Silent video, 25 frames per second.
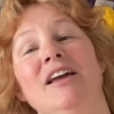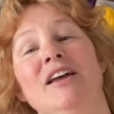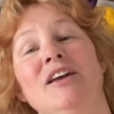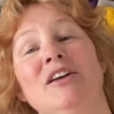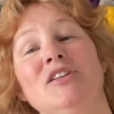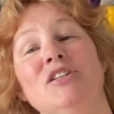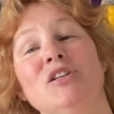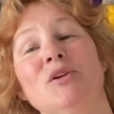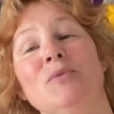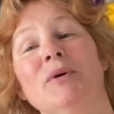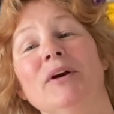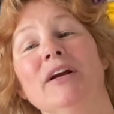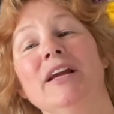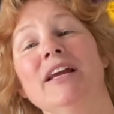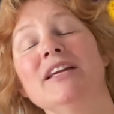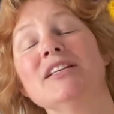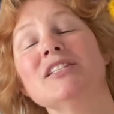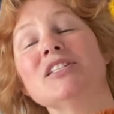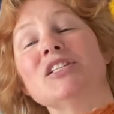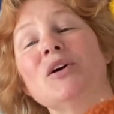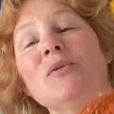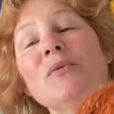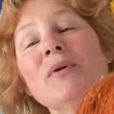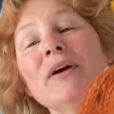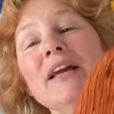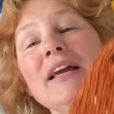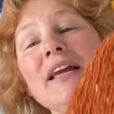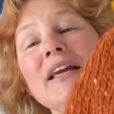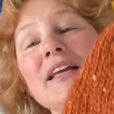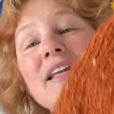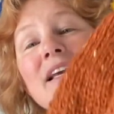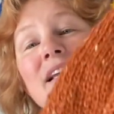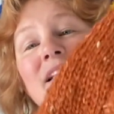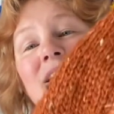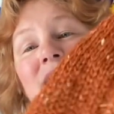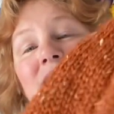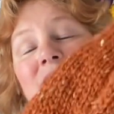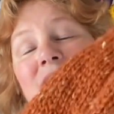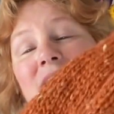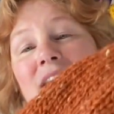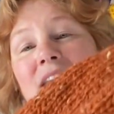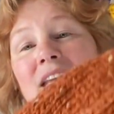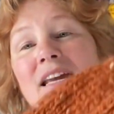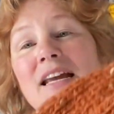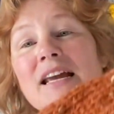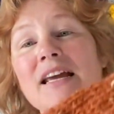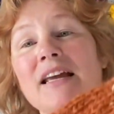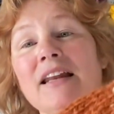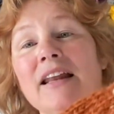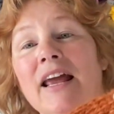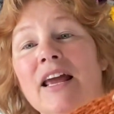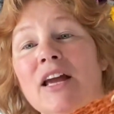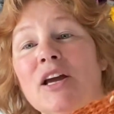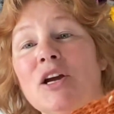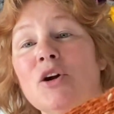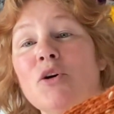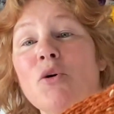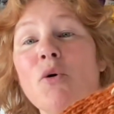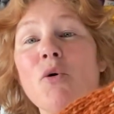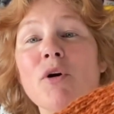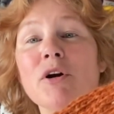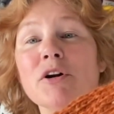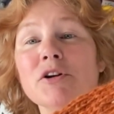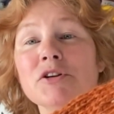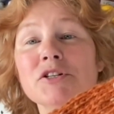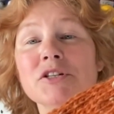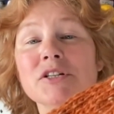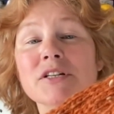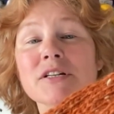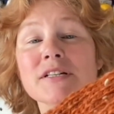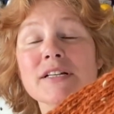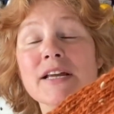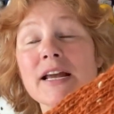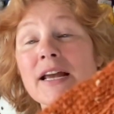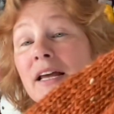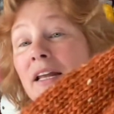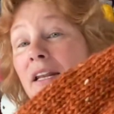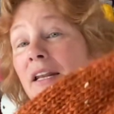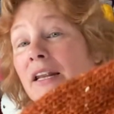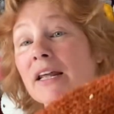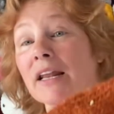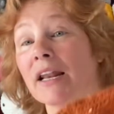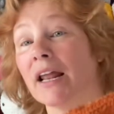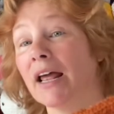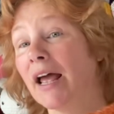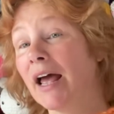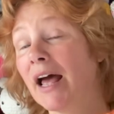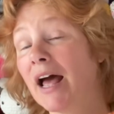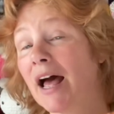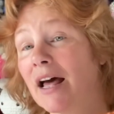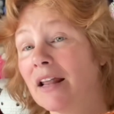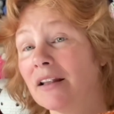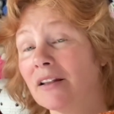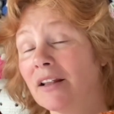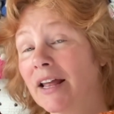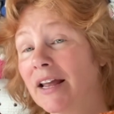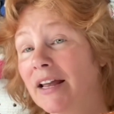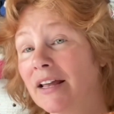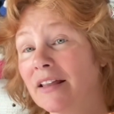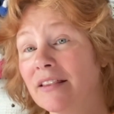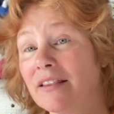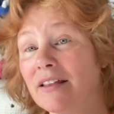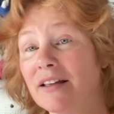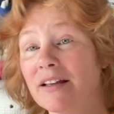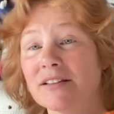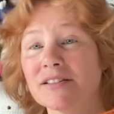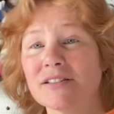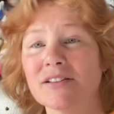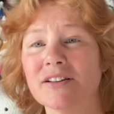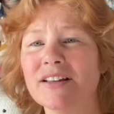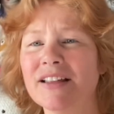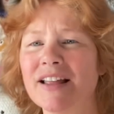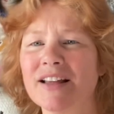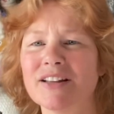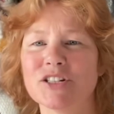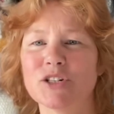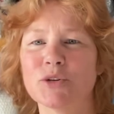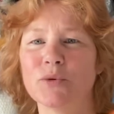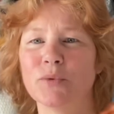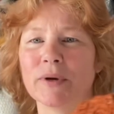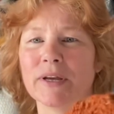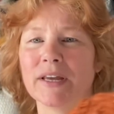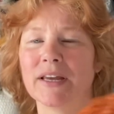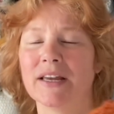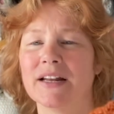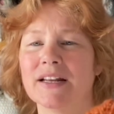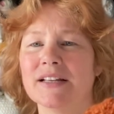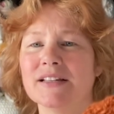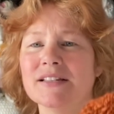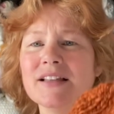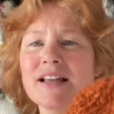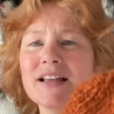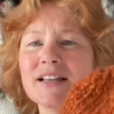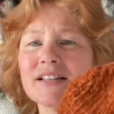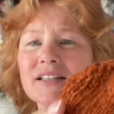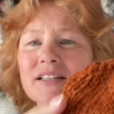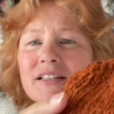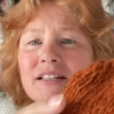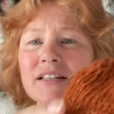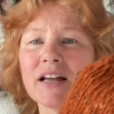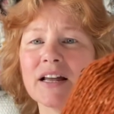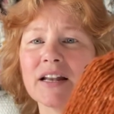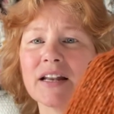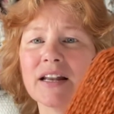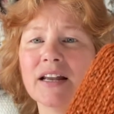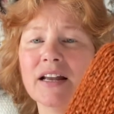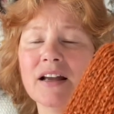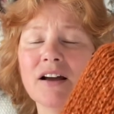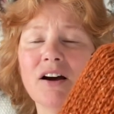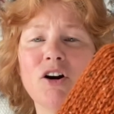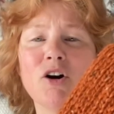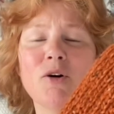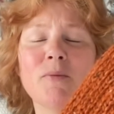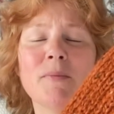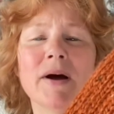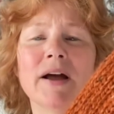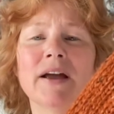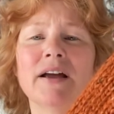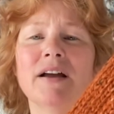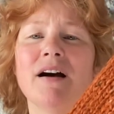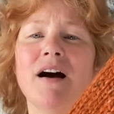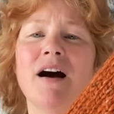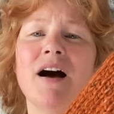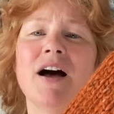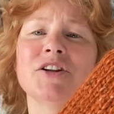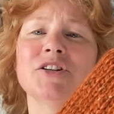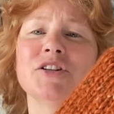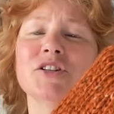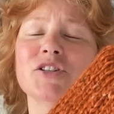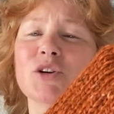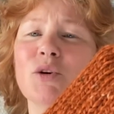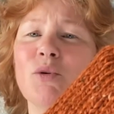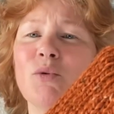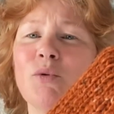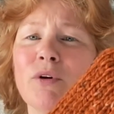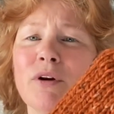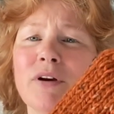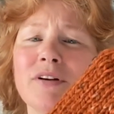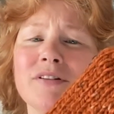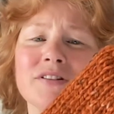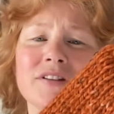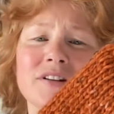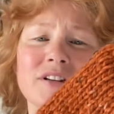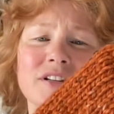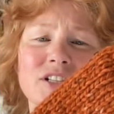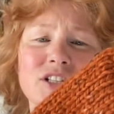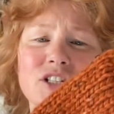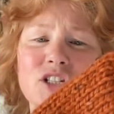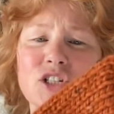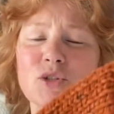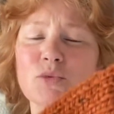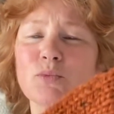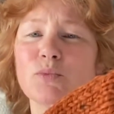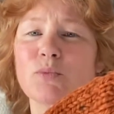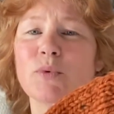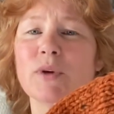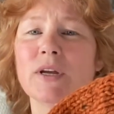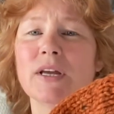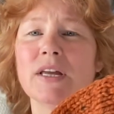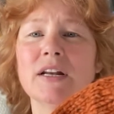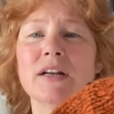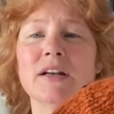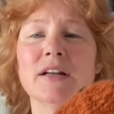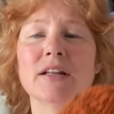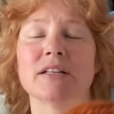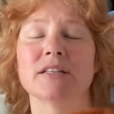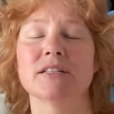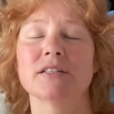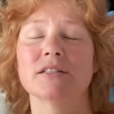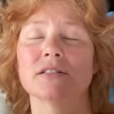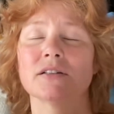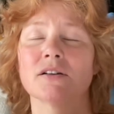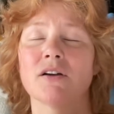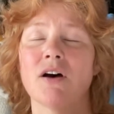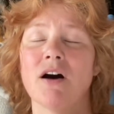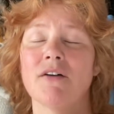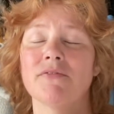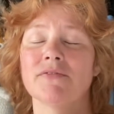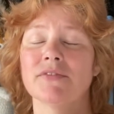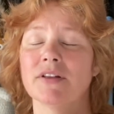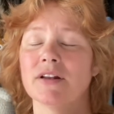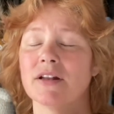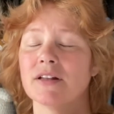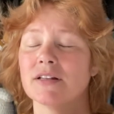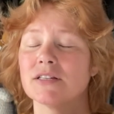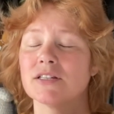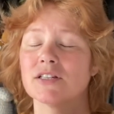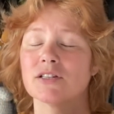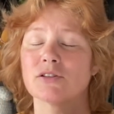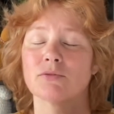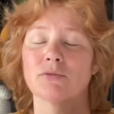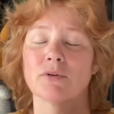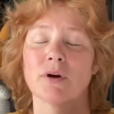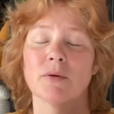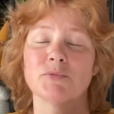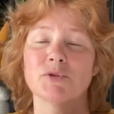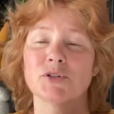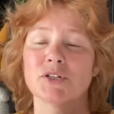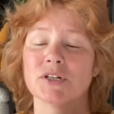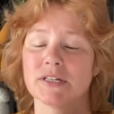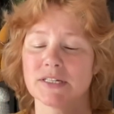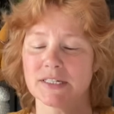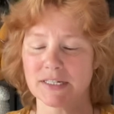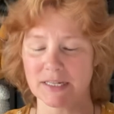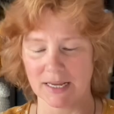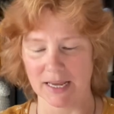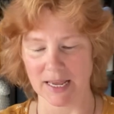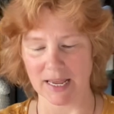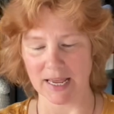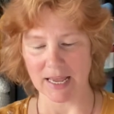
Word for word: So where he's going, he doesn't need a gorgeous hand knit hat like this. Look at that tweed. Isn't that stunning? Oh my gosh, it's orange and it's tweed and it's soft and it's scrumptious.